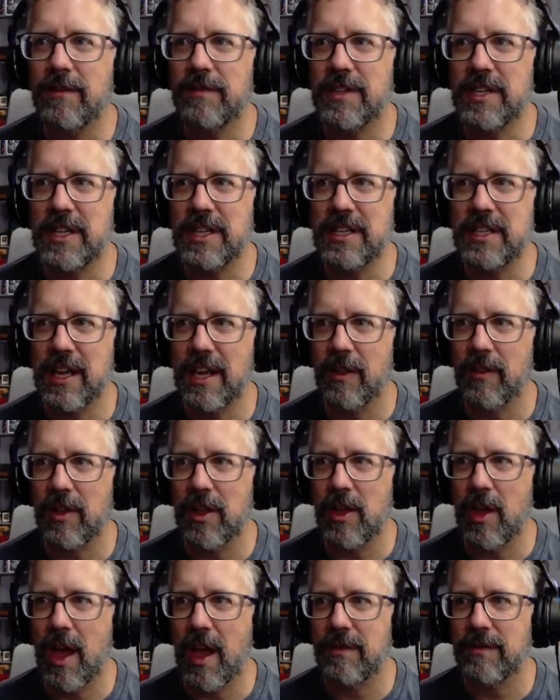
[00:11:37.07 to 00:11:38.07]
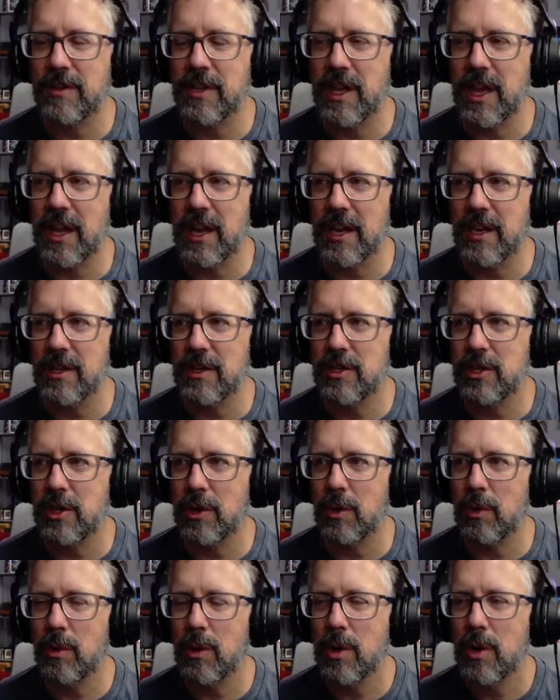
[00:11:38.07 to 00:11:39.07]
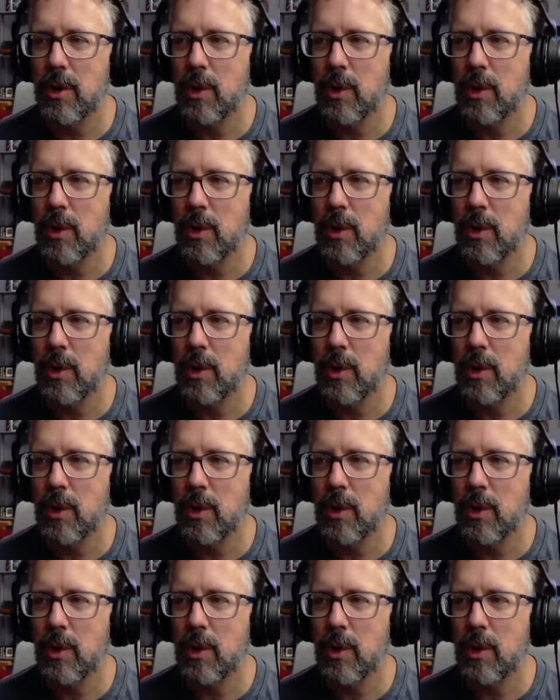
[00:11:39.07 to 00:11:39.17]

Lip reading: detail that you have to get into